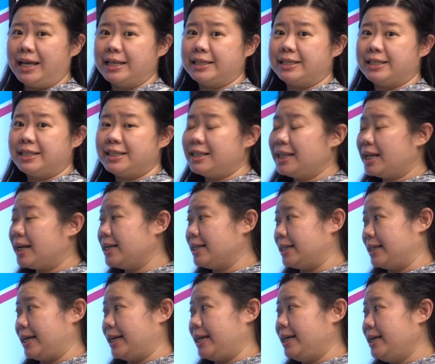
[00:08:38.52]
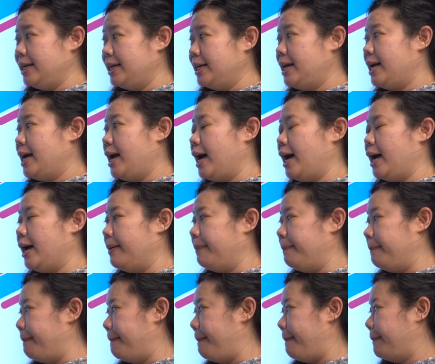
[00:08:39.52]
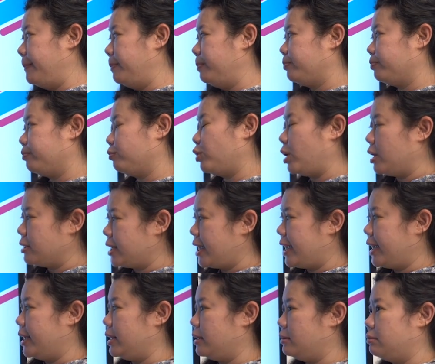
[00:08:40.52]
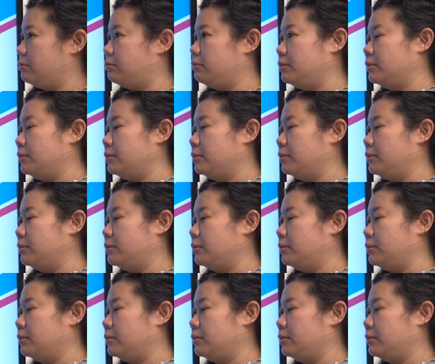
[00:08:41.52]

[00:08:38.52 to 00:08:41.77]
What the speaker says: is slightly, well, say,